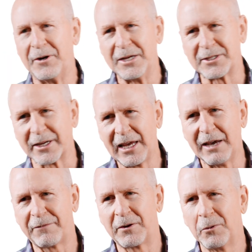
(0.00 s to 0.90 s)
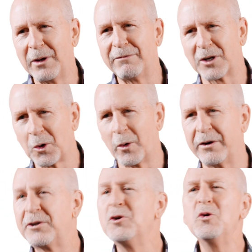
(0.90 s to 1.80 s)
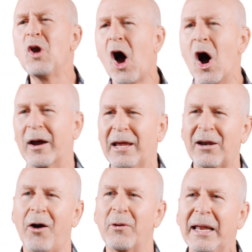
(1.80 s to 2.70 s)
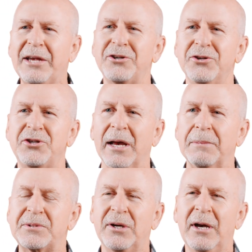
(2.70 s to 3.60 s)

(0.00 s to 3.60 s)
is a gift we've ignored too long in our relationships.